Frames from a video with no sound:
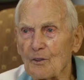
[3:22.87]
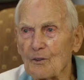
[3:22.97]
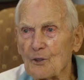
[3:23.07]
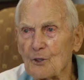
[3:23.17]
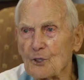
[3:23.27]

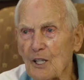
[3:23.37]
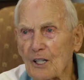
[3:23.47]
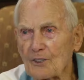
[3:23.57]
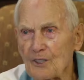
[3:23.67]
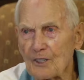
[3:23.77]
few
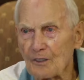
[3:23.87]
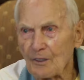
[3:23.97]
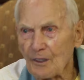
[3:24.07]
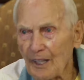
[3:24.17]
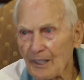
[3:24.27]
shots in
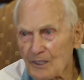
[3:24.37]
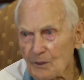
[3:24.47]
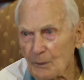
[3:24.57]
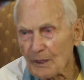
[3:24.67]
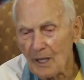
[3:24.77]
her legs,
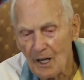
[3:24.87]
but